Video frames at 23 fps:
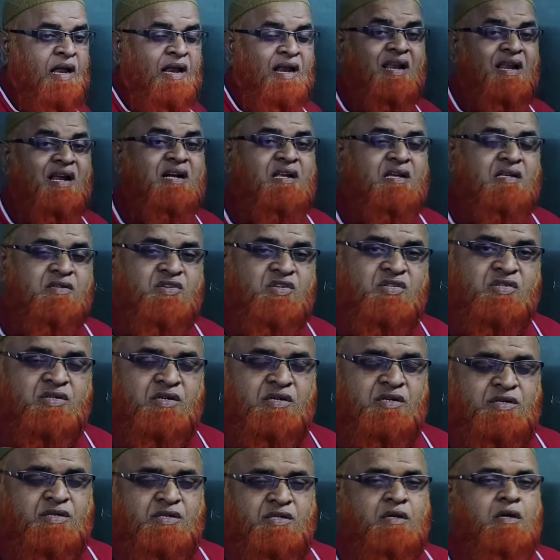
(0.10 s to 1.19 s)
let us
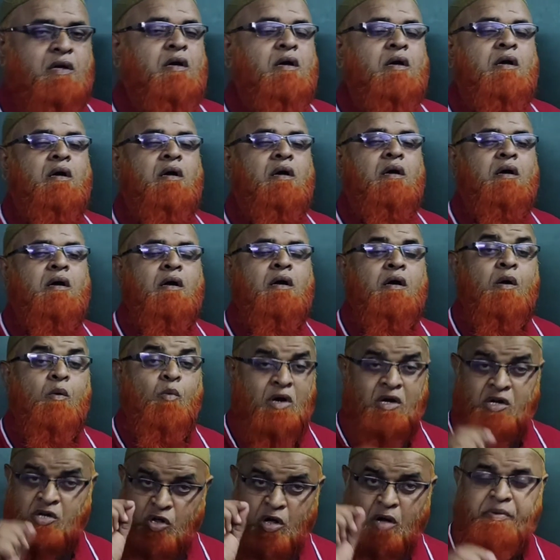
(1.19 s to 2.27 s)
discuss
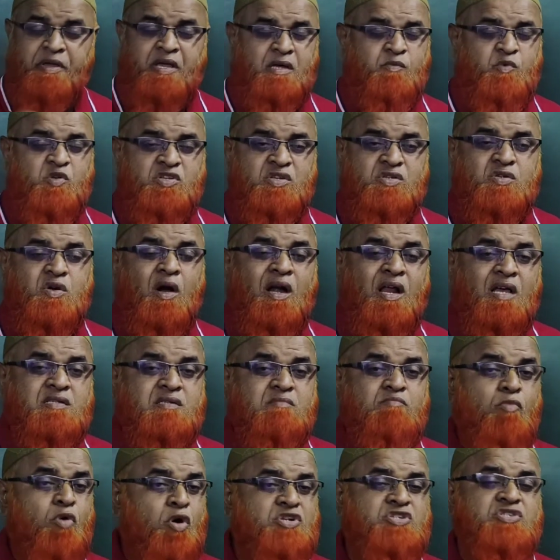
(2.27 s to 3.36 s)
one topic which is called as
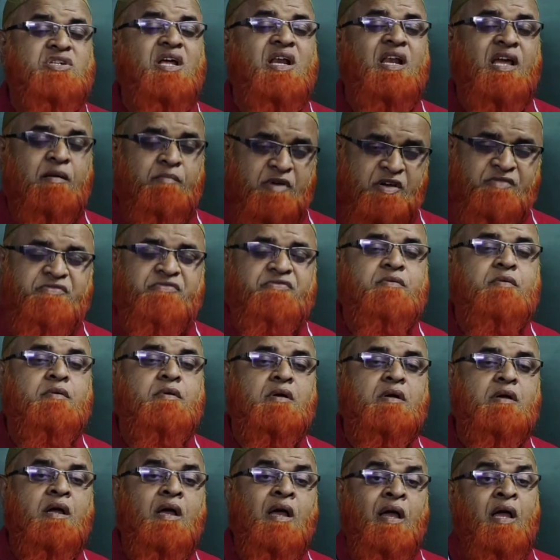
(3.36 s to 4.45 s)
motional EMF,
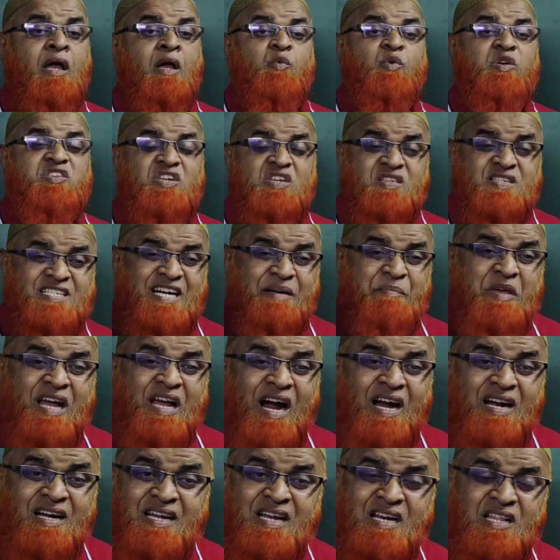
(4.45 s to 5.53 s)
which is
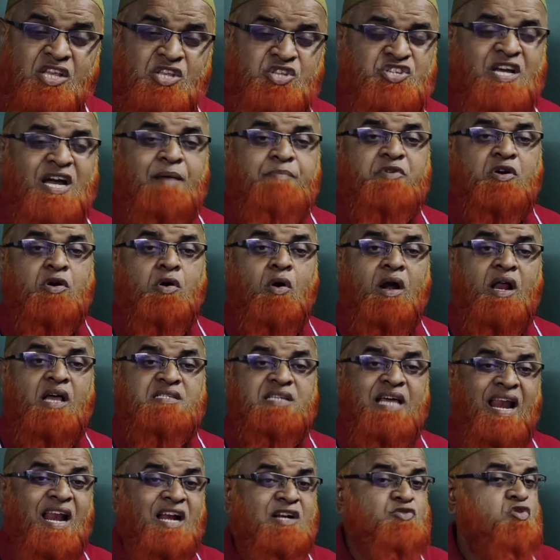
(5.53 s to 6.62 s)
coming under the chapter called as
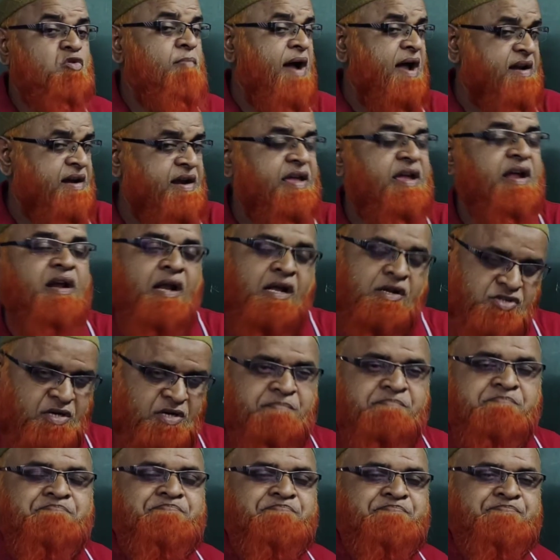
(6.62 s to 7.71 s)
electromagnetic
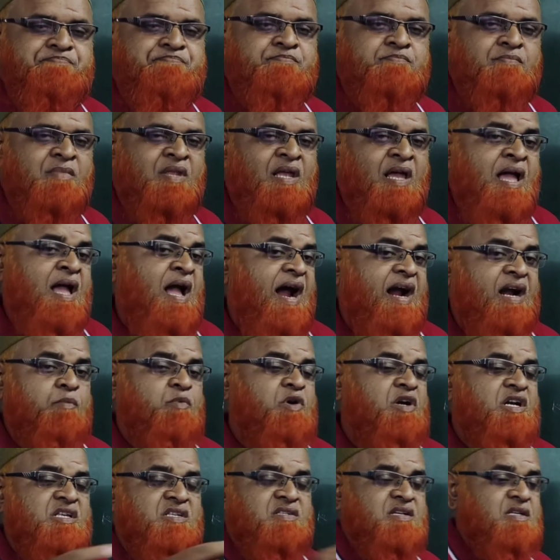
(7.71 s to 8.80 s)
induction. And
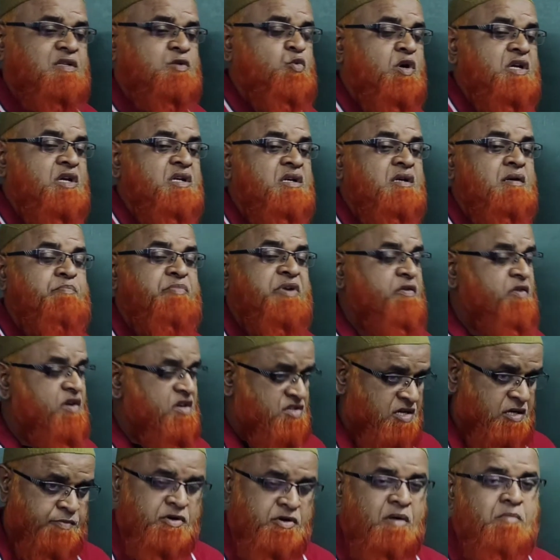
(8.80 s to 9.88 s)
we'll discuss one
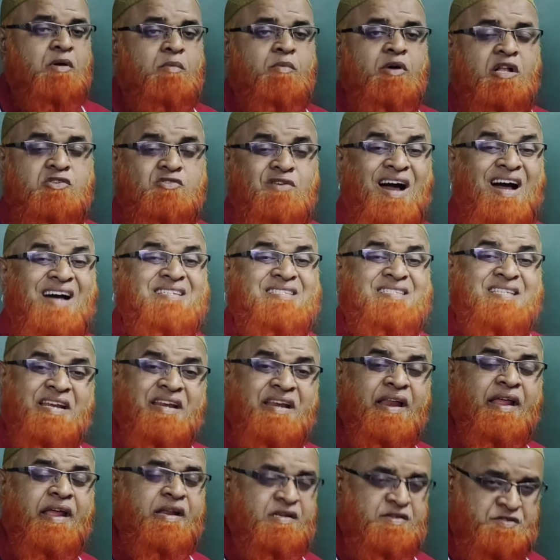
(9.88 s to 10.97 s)
previous year problem also asked
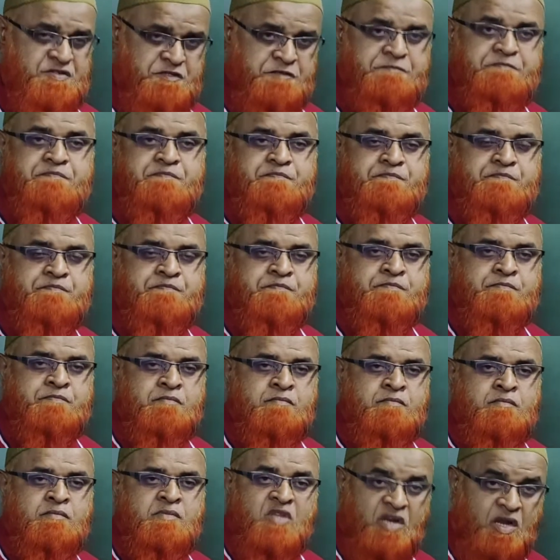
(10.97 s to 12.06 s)
in NEET
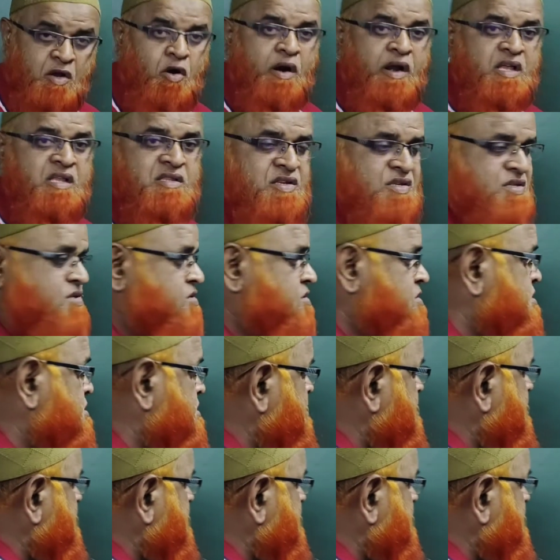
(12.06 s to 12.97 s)
regarding this.